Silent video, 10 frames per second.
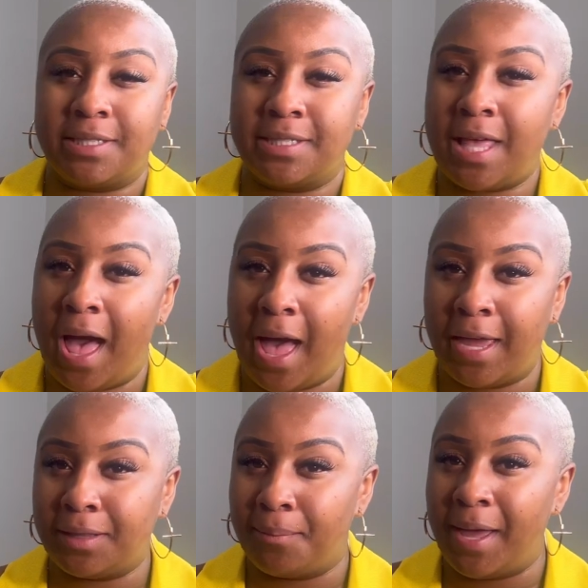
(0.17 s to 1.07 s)
is high
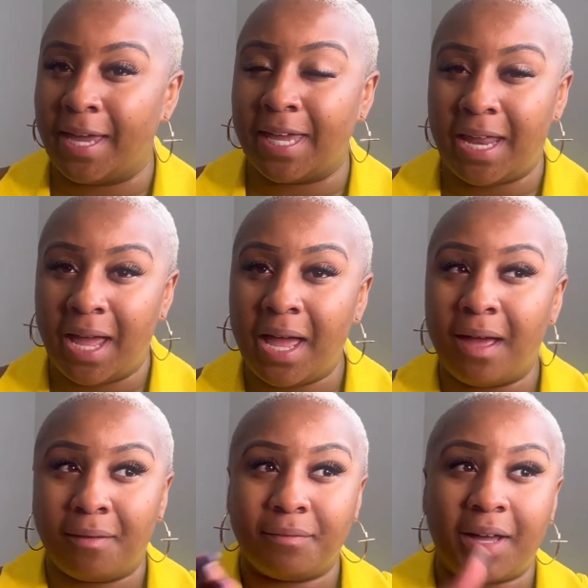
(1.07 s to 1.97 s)
in the back, and I
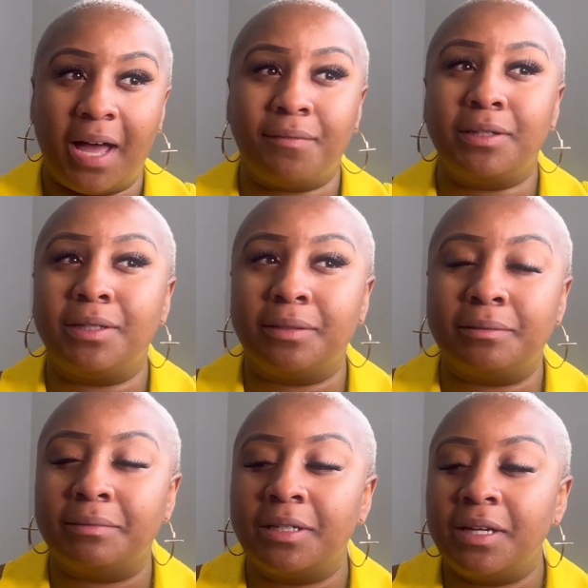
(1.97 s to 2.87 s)
got a
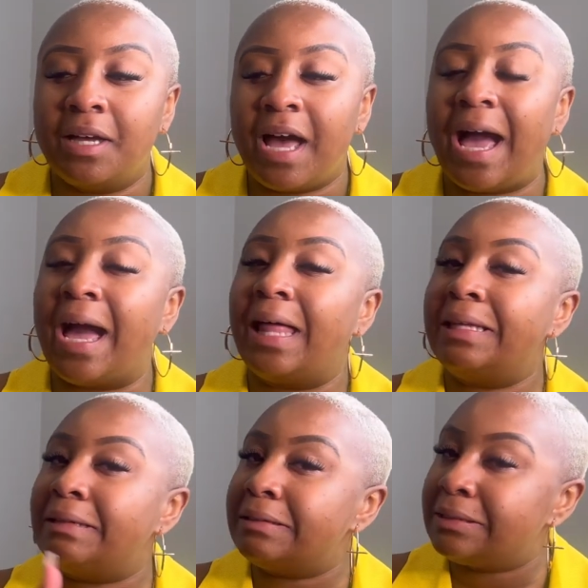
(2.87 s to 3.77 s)
little
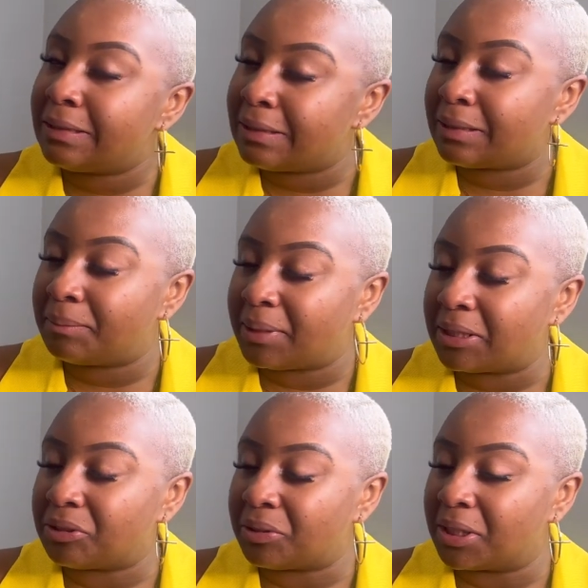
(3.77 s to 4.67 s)
junk in my
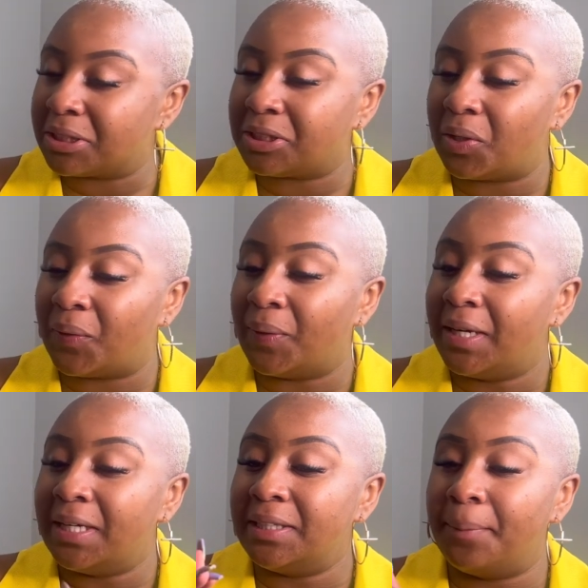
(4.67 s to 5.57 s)
trunk, so
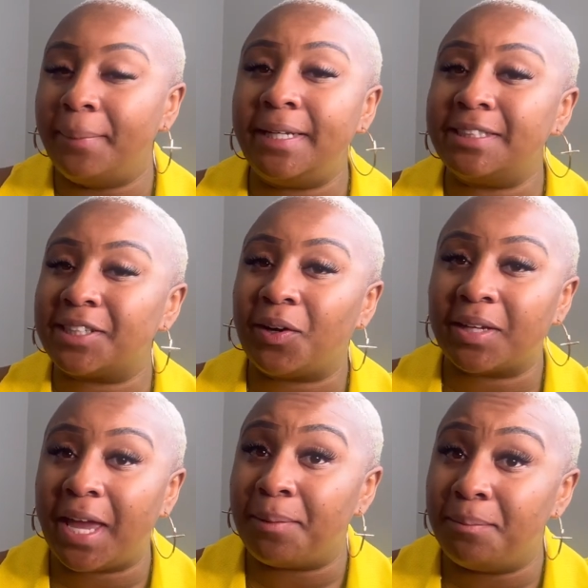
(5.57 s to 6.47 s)
the mini skirt
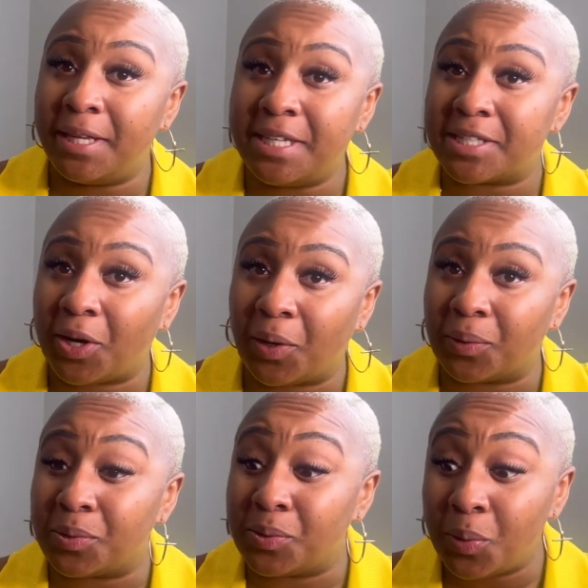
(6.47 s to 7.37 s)
can't mini
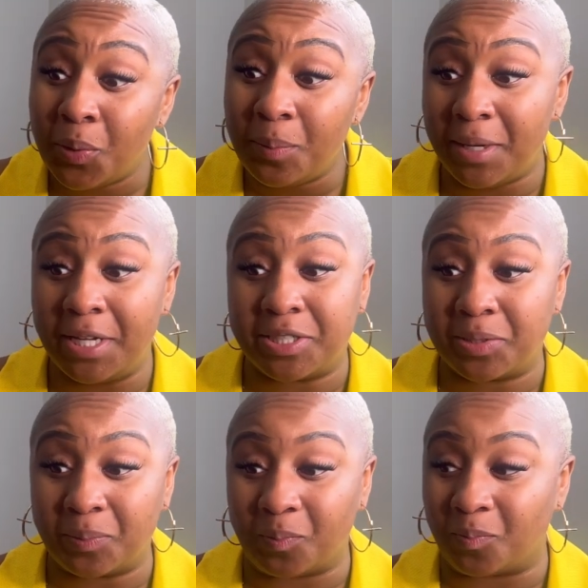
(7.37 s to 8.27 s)
skirt too
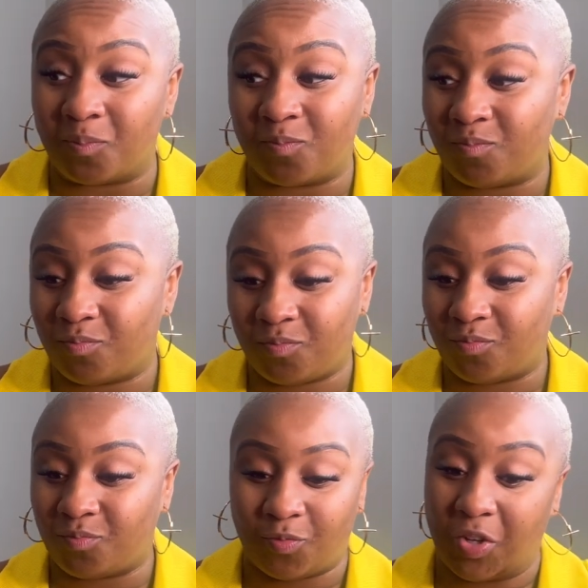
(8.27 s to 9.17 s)
much,
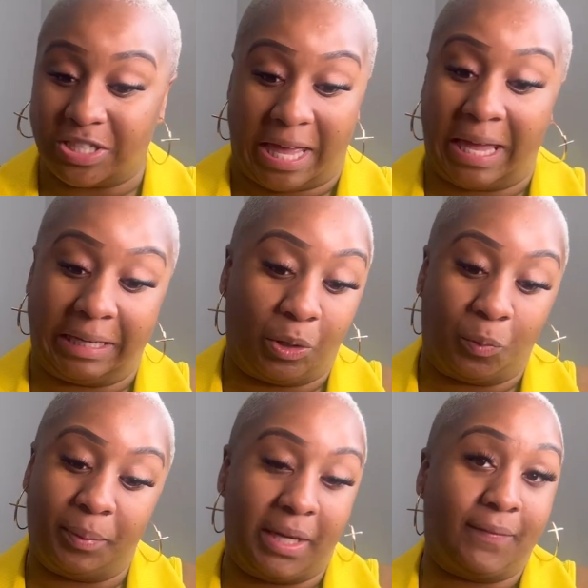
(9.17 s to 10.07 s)
cause I ain't
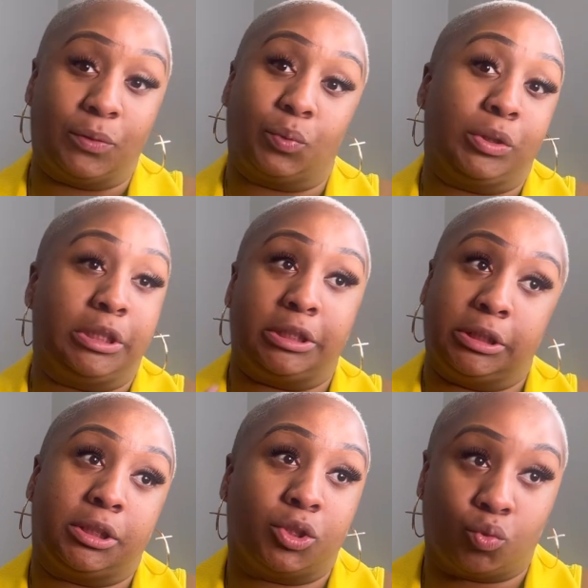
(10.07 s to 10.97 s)
gonna be able to really
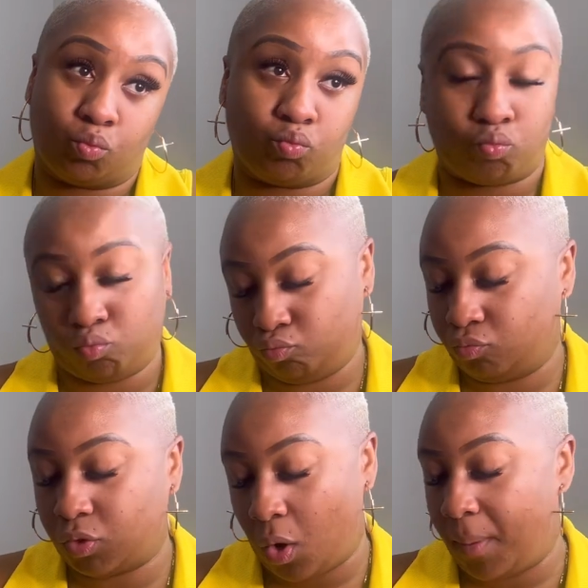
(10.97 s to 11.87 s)
just
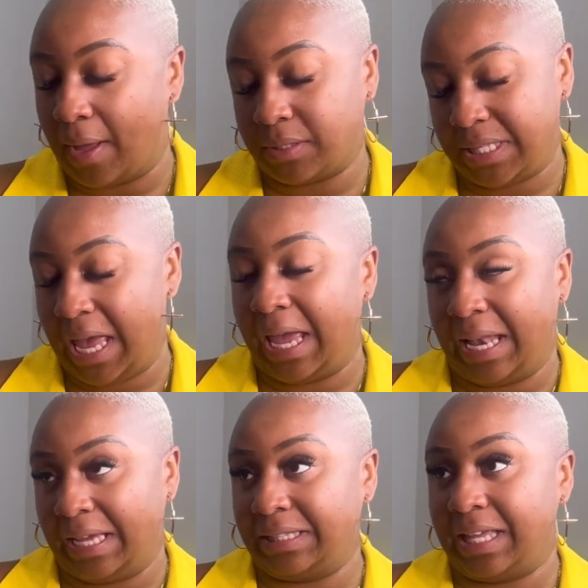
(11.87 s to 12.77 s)
go outside
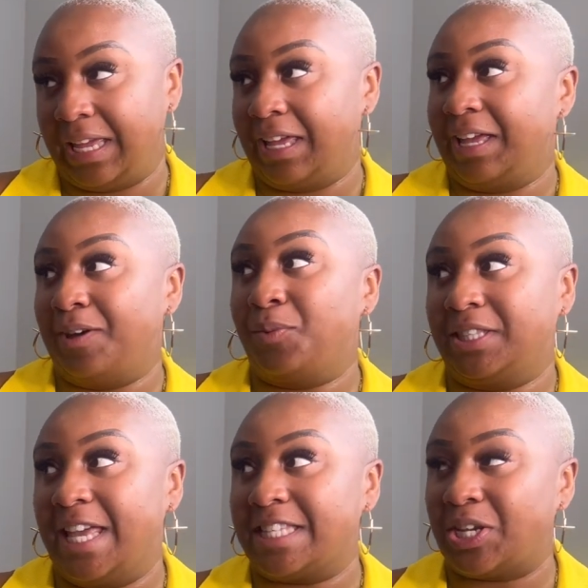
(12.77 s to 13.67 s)
like that with
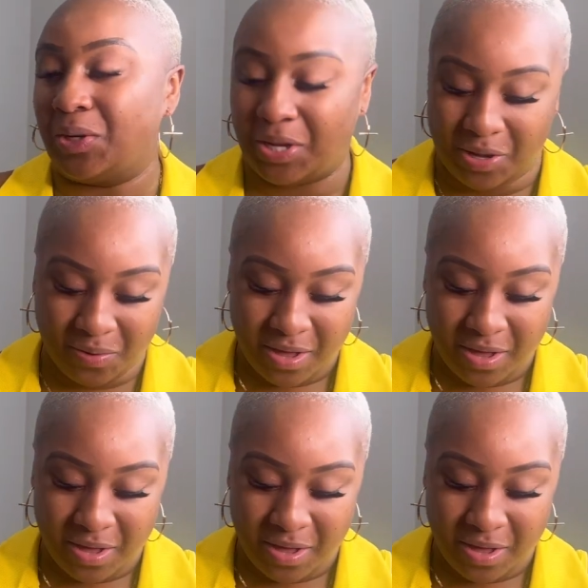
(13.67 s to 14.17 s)
that skirt on.